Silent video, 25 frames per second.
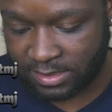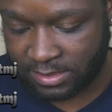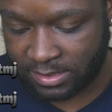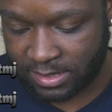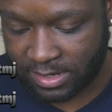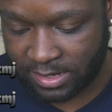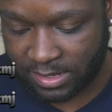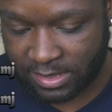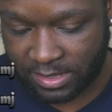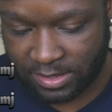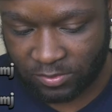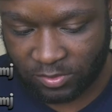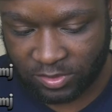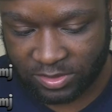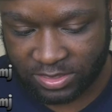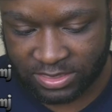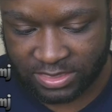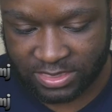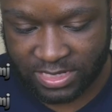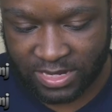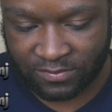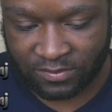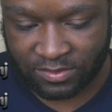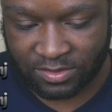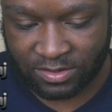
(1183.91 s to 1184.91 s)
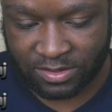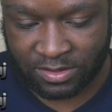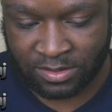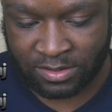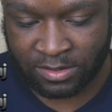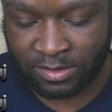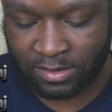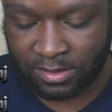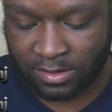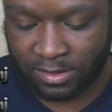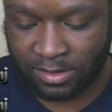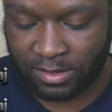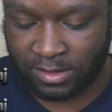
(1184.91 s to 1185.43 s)
And then we just have to
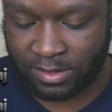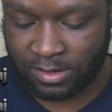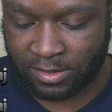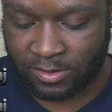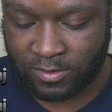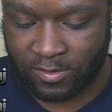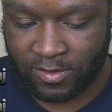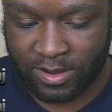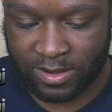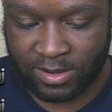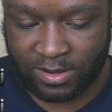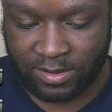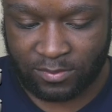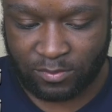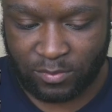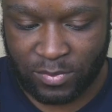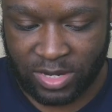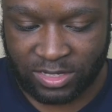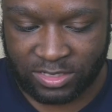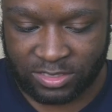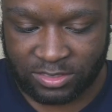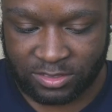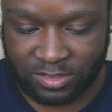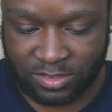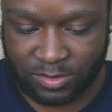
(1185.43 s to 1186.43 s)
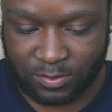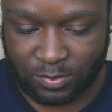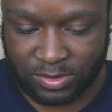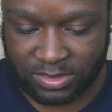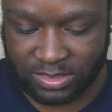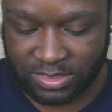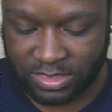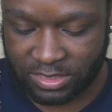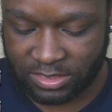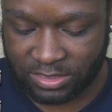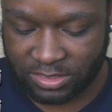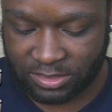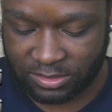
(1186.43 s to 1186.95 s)
go ahead and make sure the
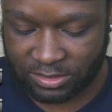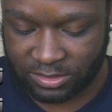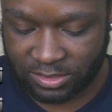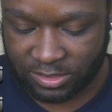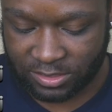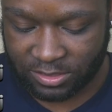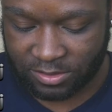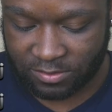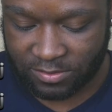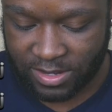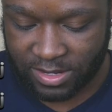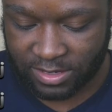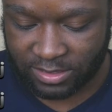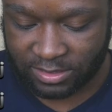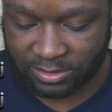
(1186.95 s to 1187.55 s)
positions are correct.